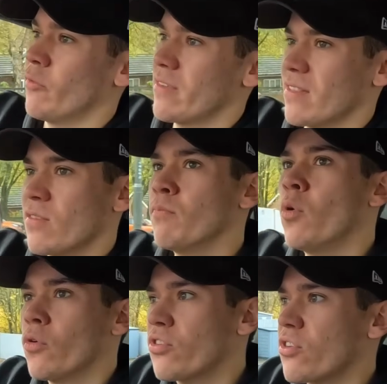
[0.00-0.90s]
Obviously, there's
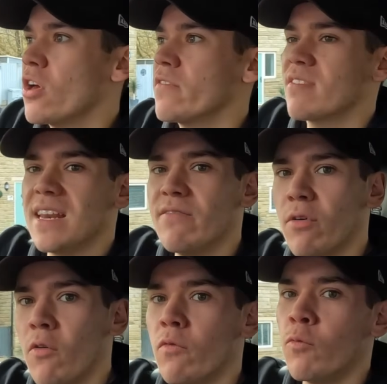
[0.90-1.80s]
more servicing
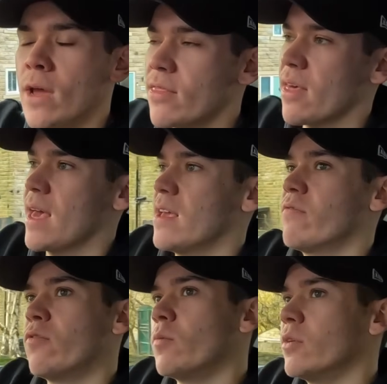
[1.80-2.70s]
involved with a
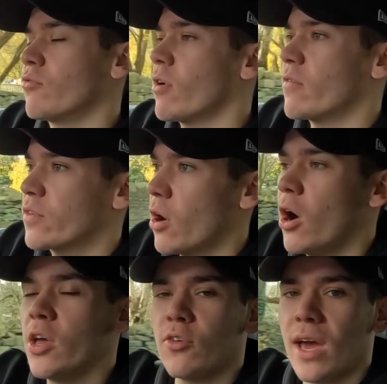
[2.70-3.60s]
four-wheel drive
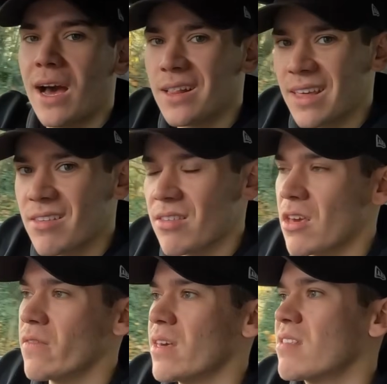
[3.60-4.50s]
car. You've got your Howlex
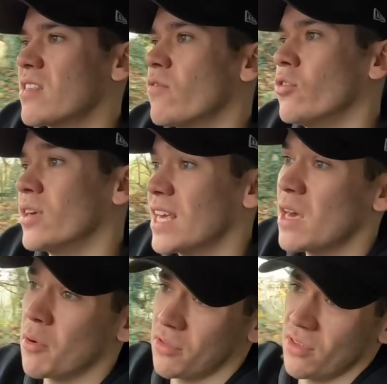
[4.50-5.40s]
service, you've got your
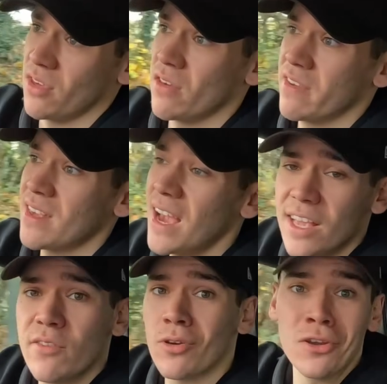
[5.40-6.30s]
gearbox to service,
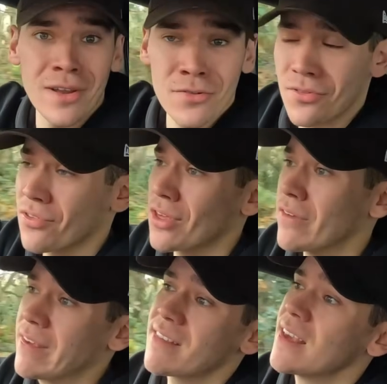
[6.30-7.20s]
and you've got your engine
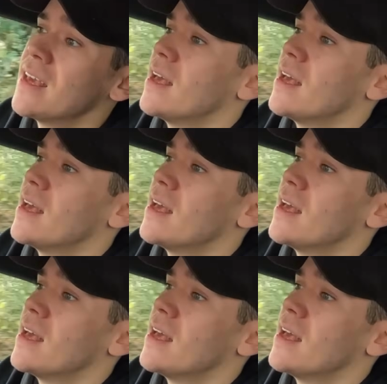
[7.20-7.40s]
service.